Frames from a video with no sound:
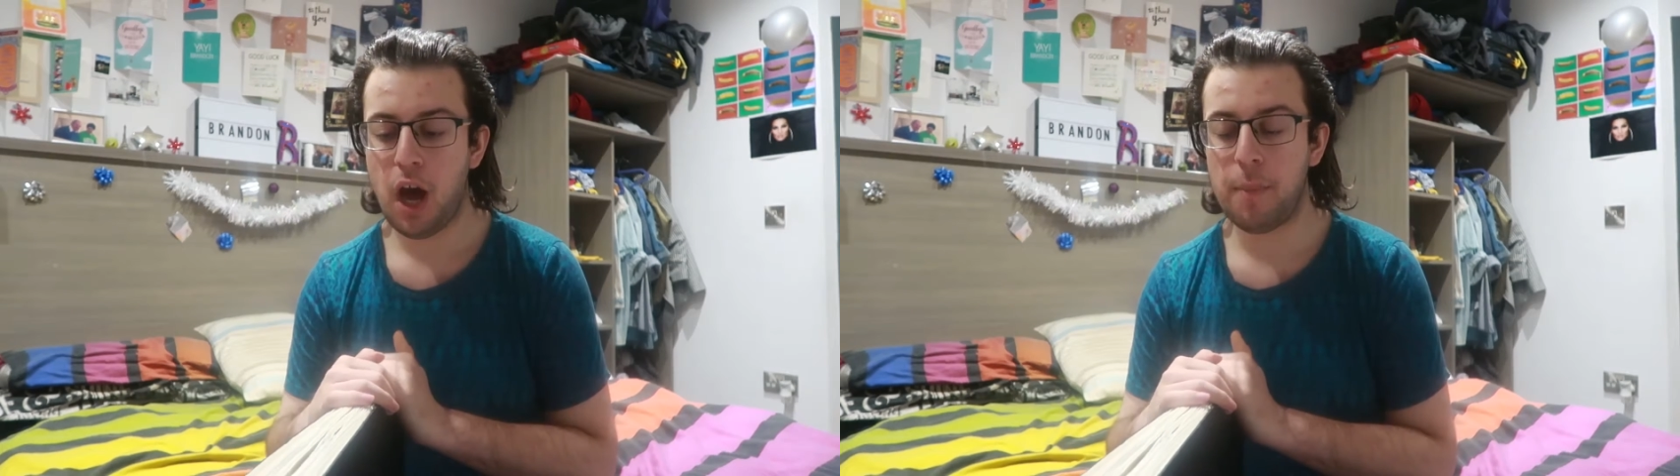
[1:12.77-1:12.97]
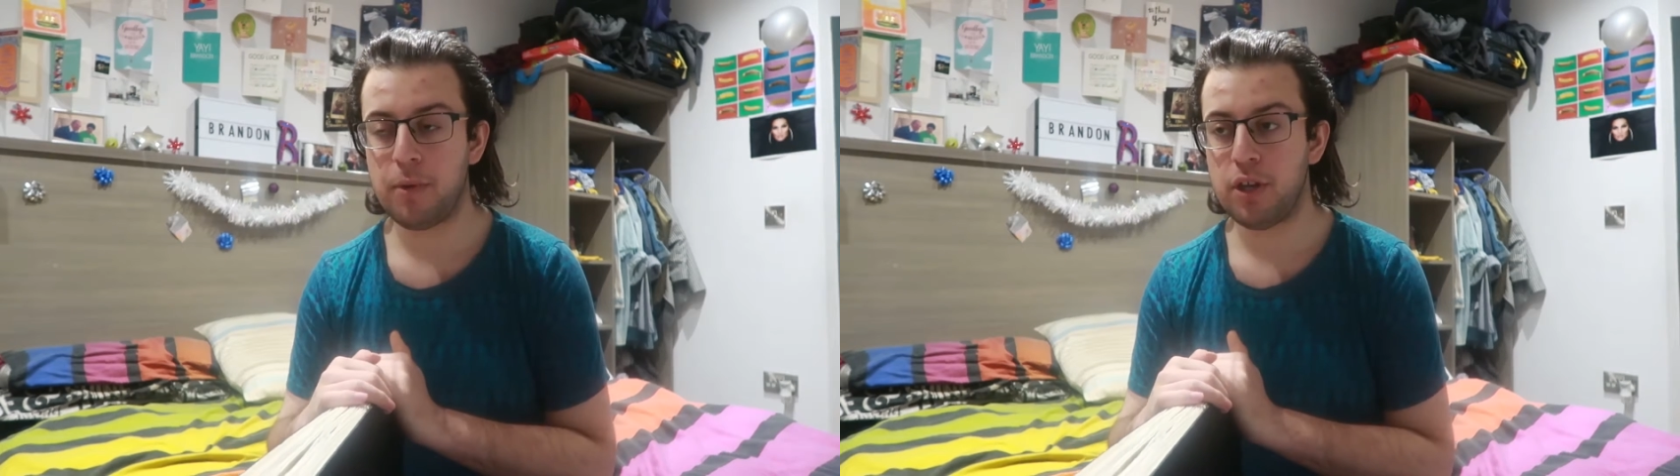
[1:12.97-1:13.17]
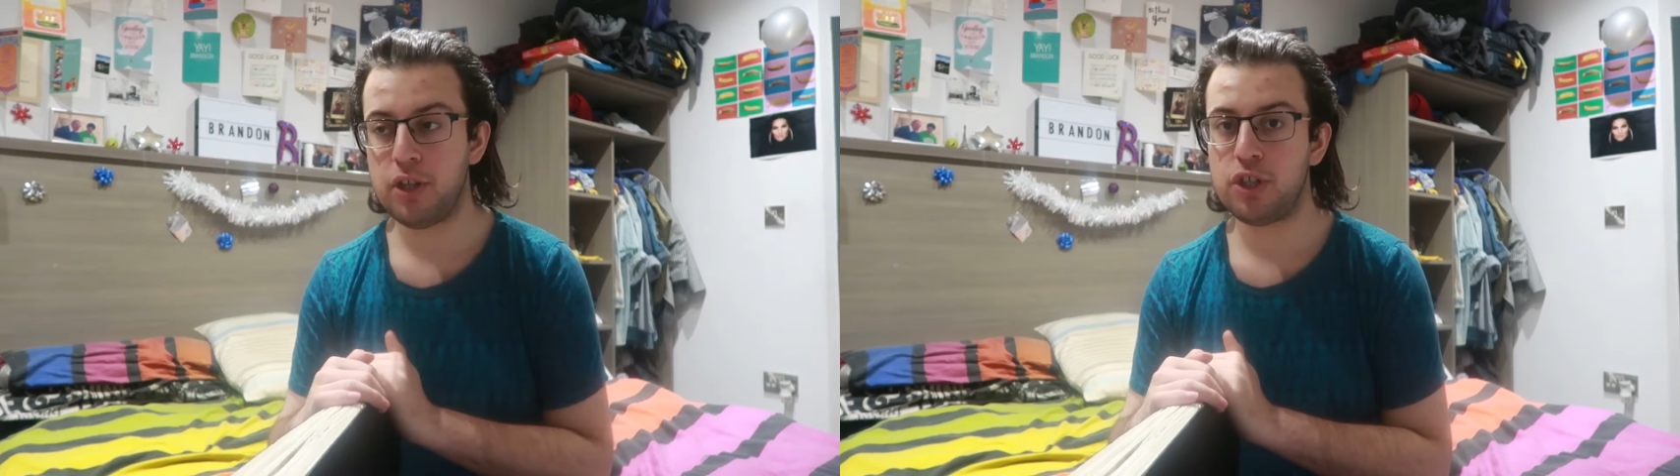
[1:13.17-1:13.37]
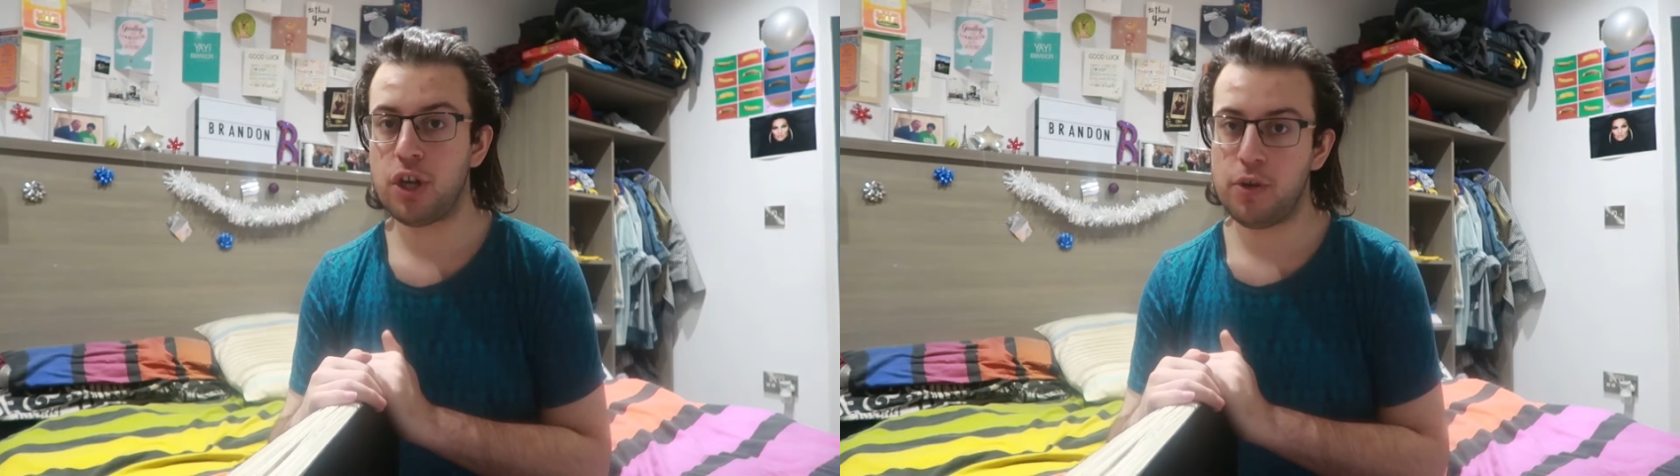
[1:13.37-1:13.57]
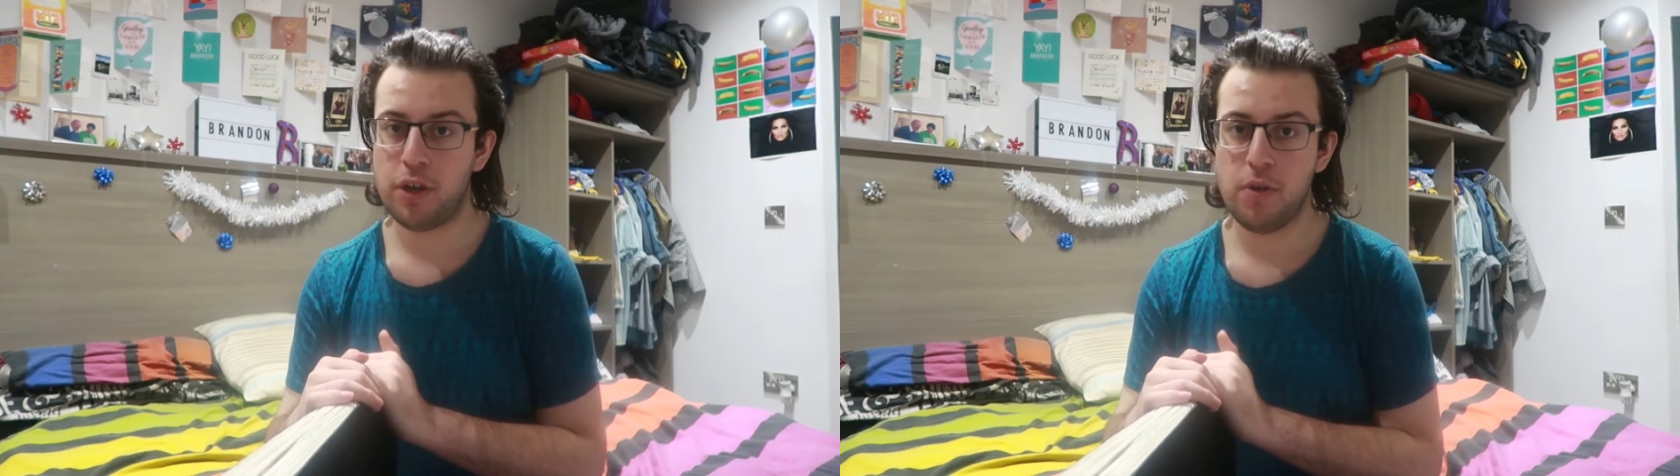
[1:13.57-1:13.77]
I'm going to
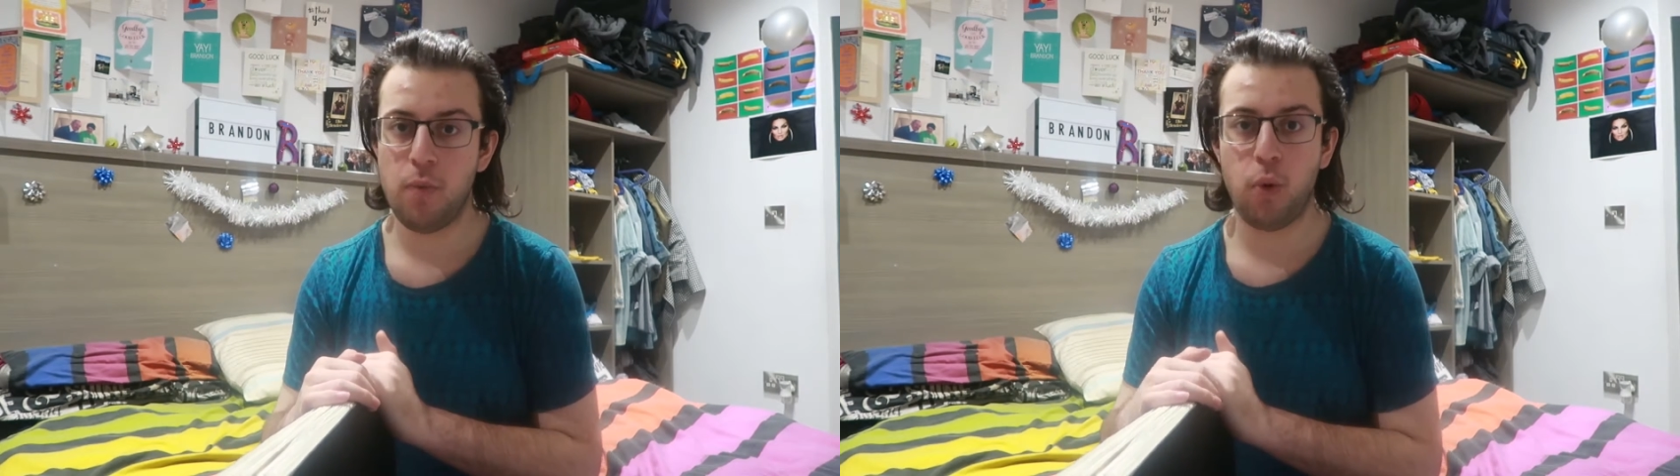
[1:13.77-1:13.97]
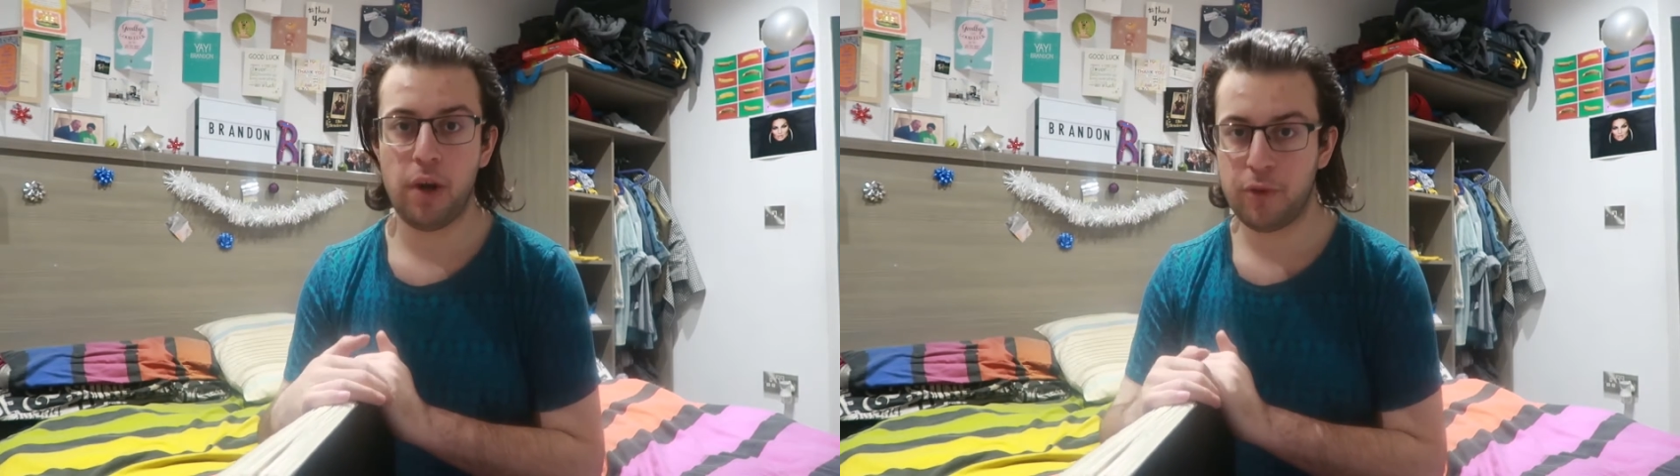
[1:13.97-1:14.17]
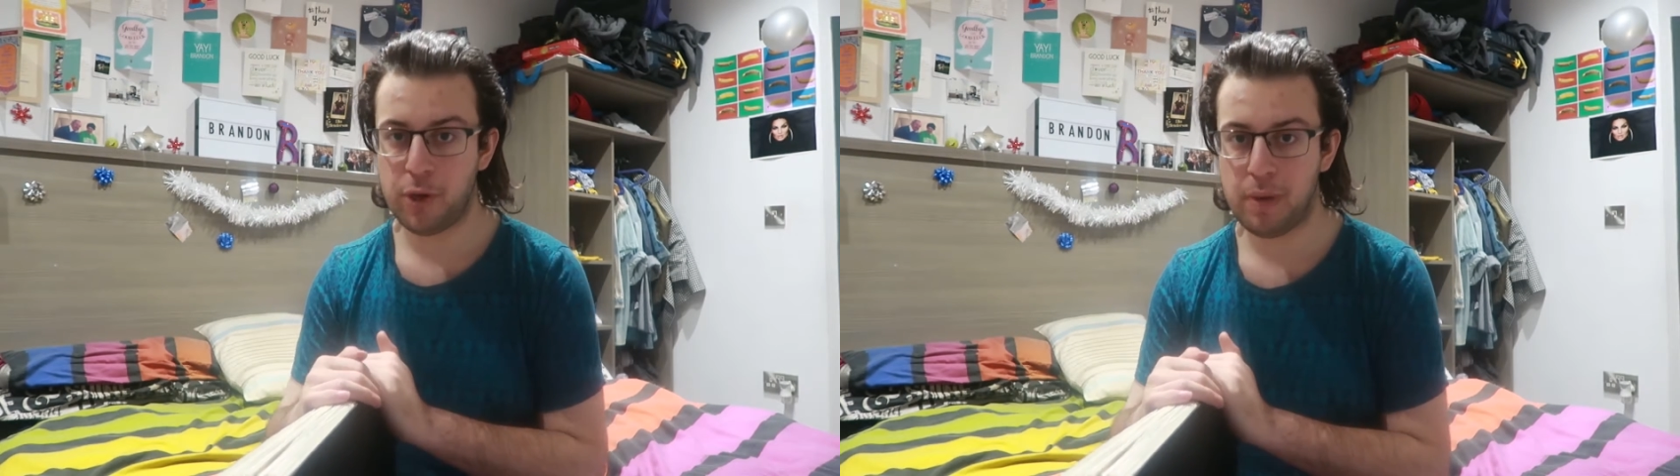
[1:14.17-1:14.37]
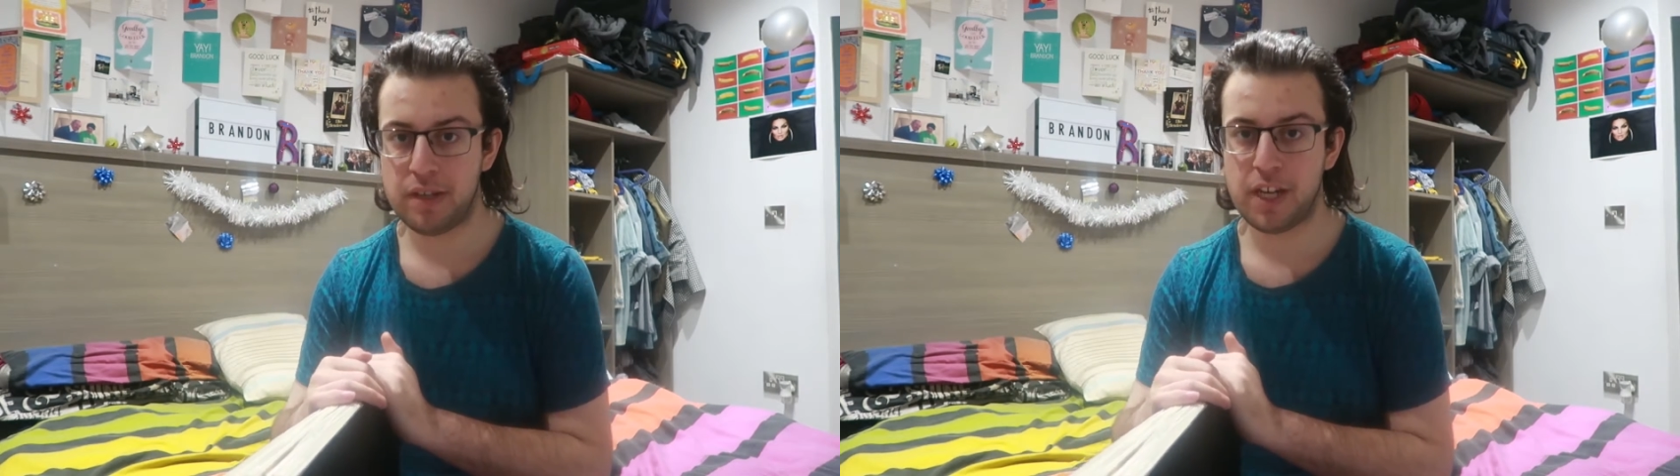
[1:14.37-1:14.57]
show you what I've got in my